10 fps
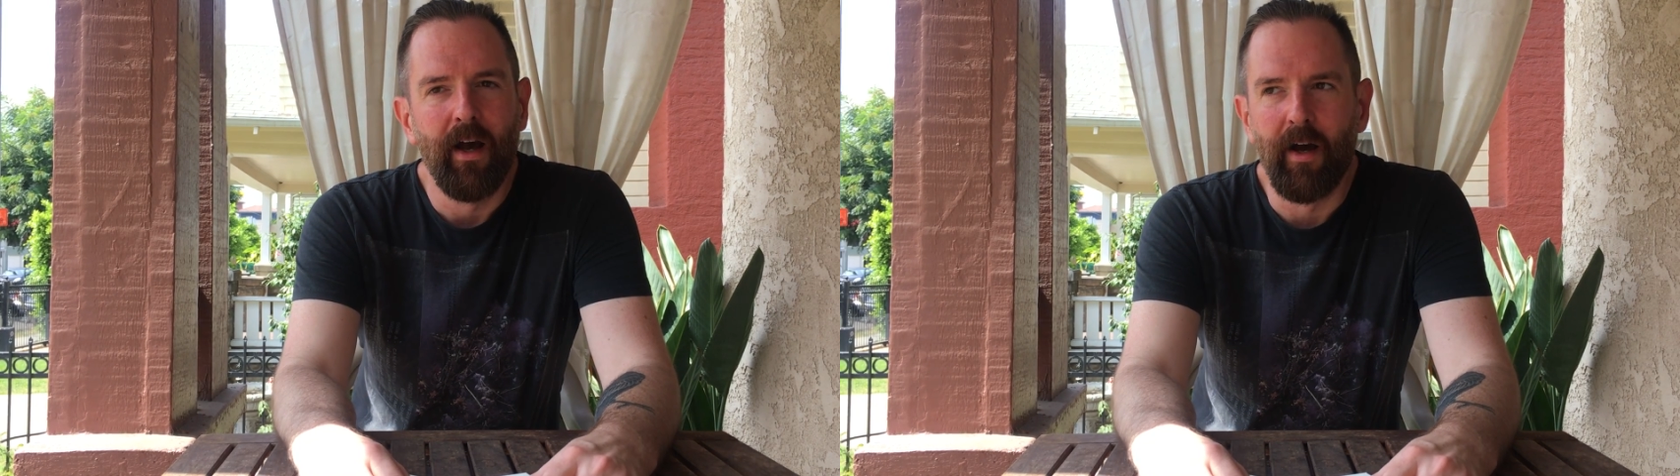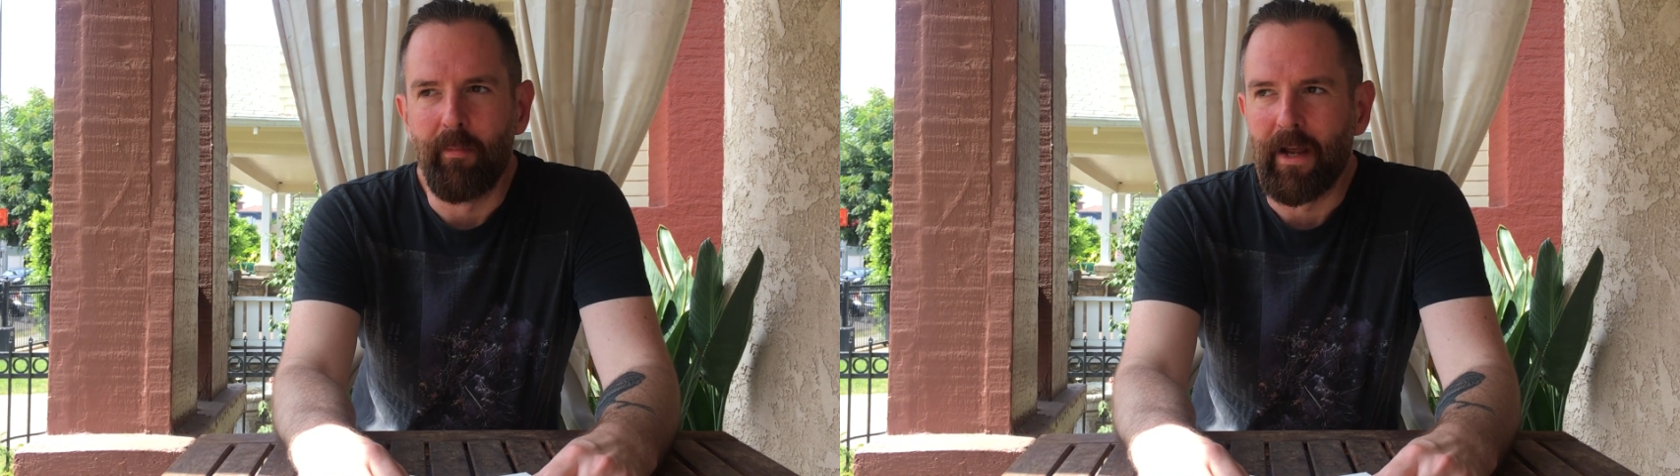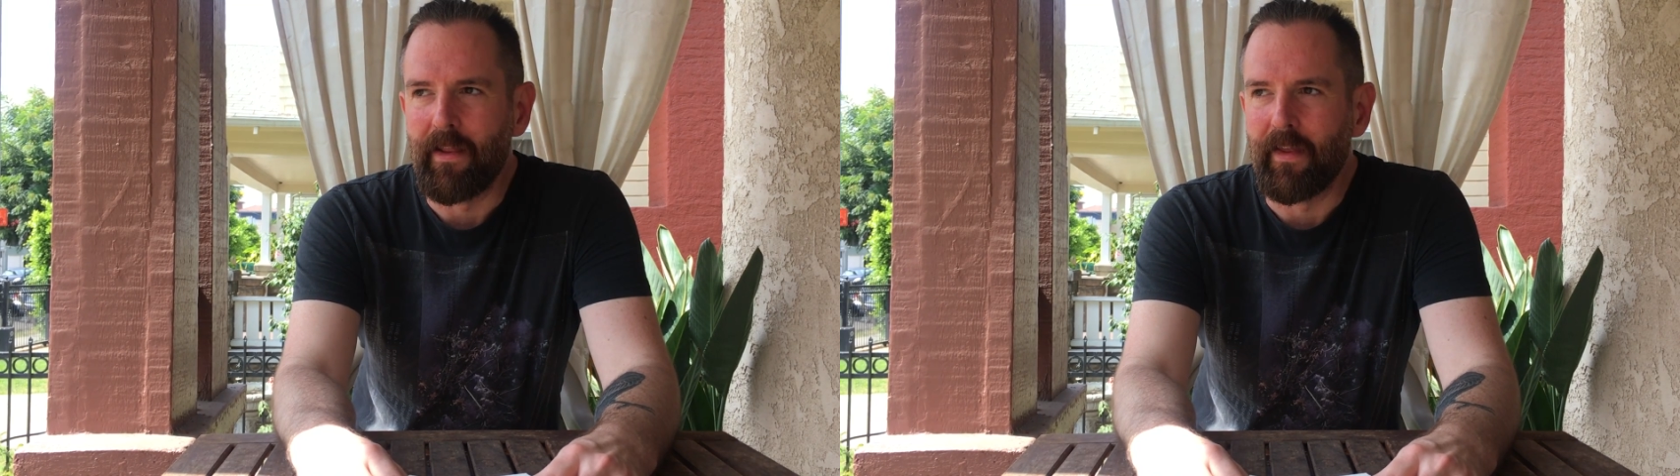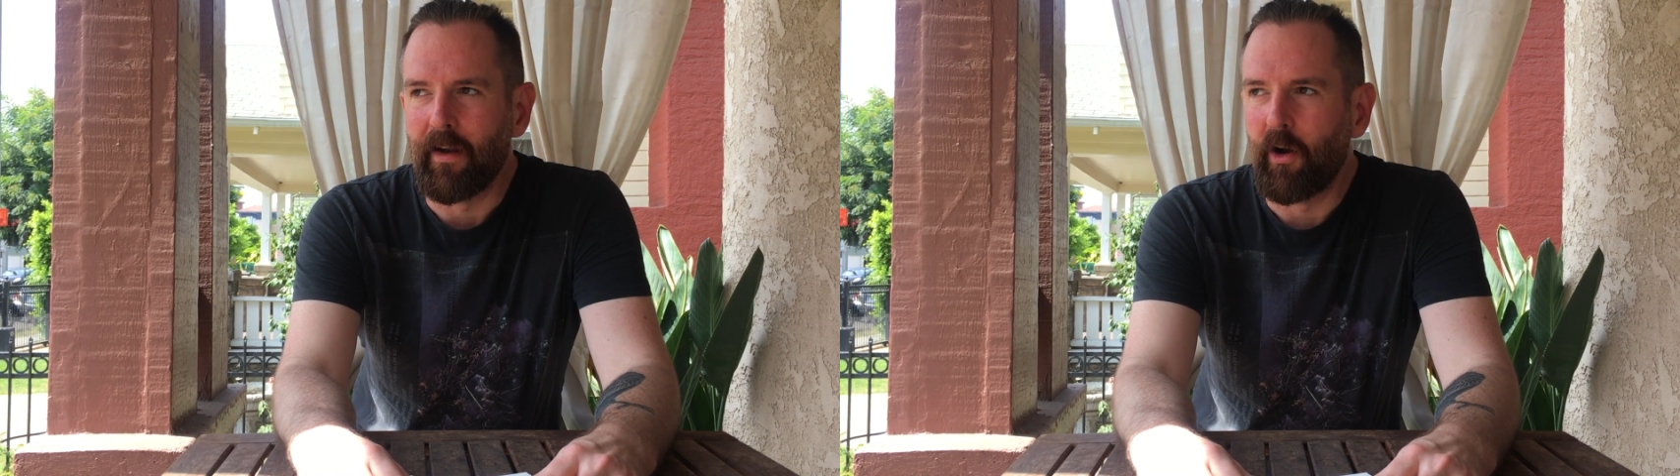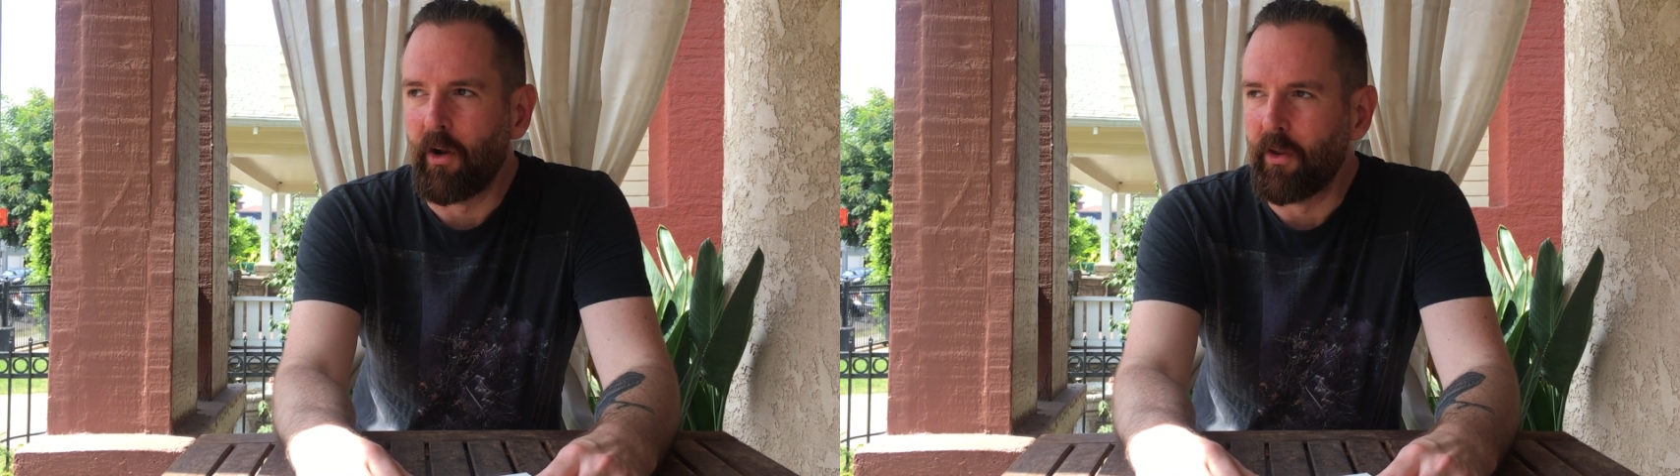a uh, band
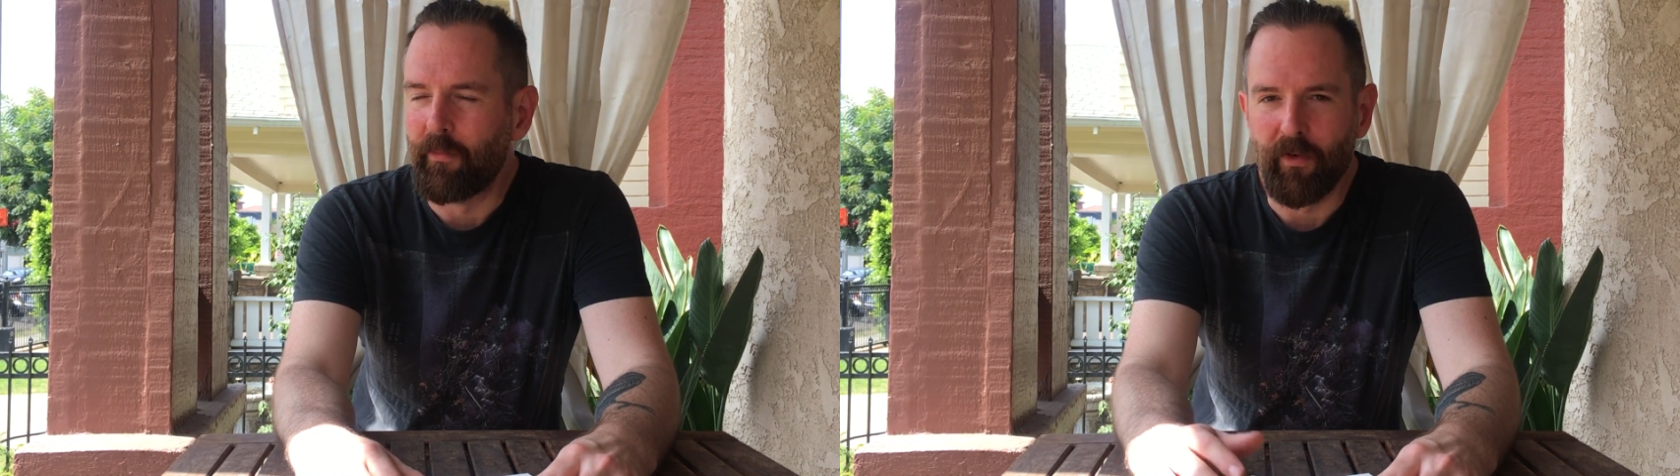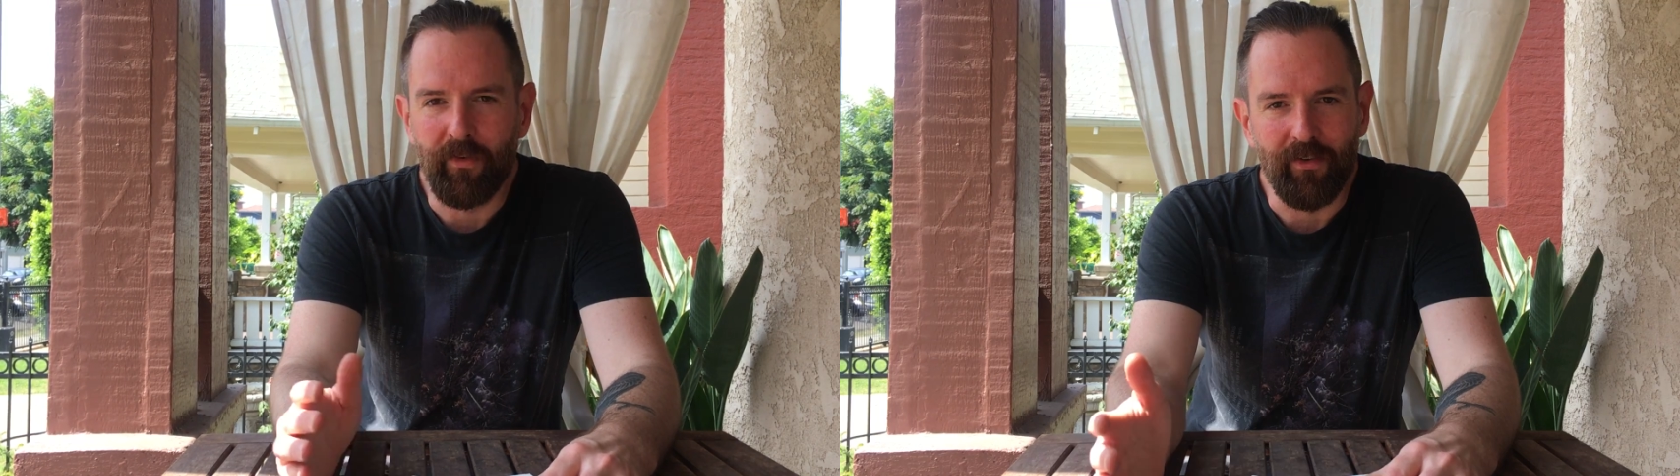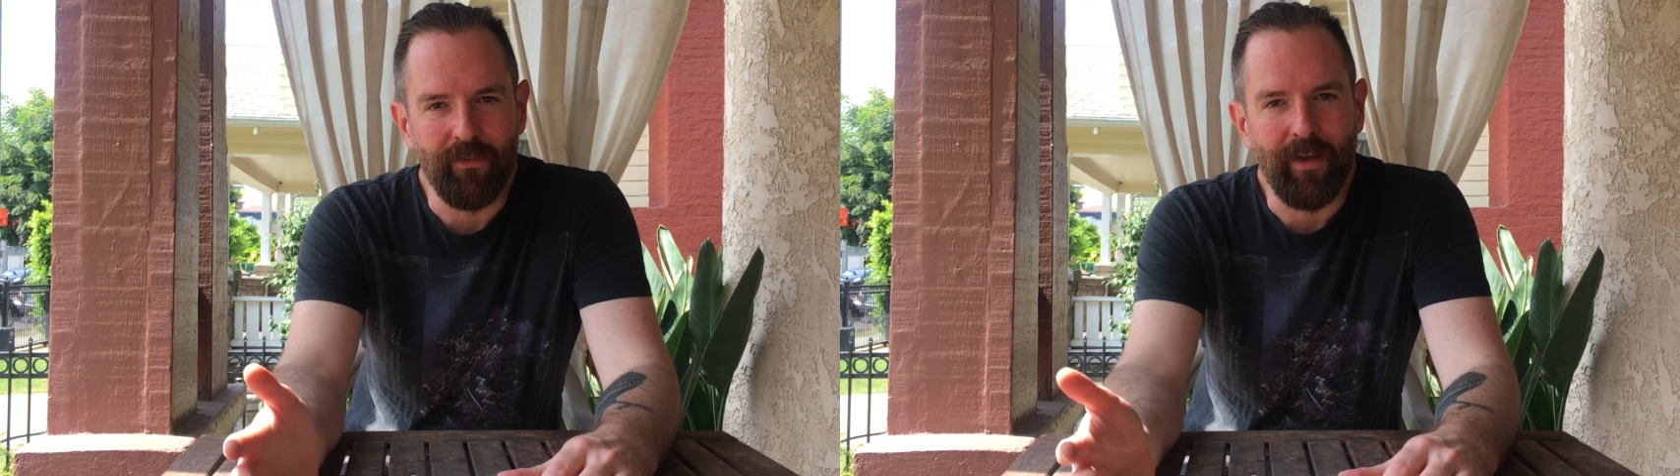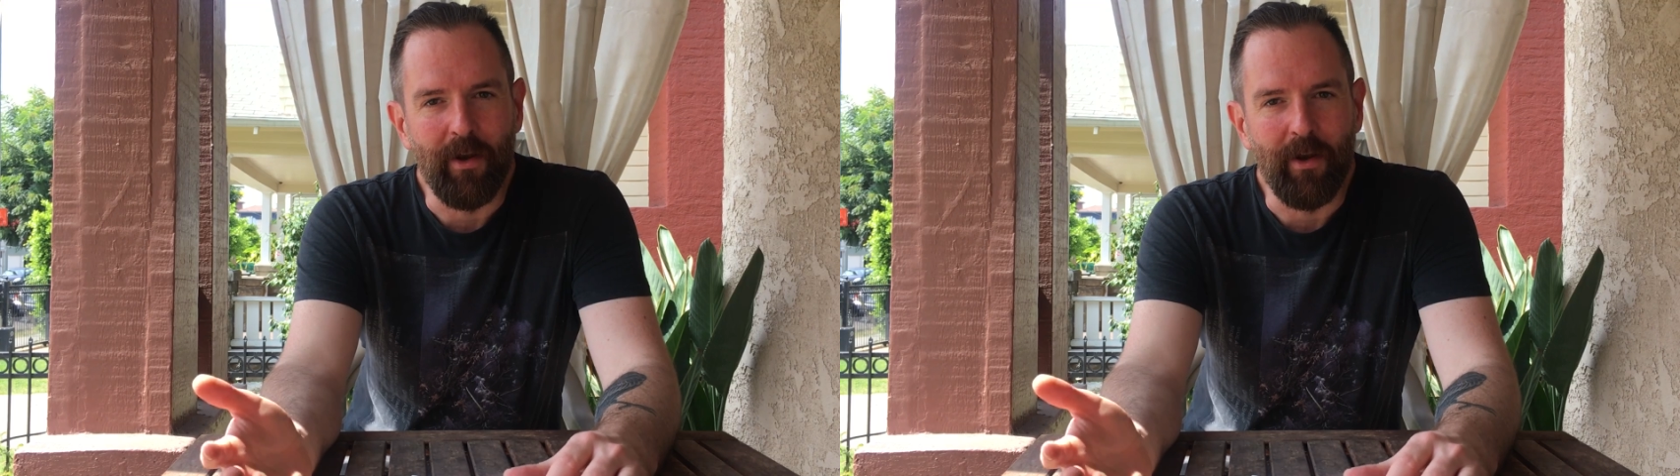that all the musicians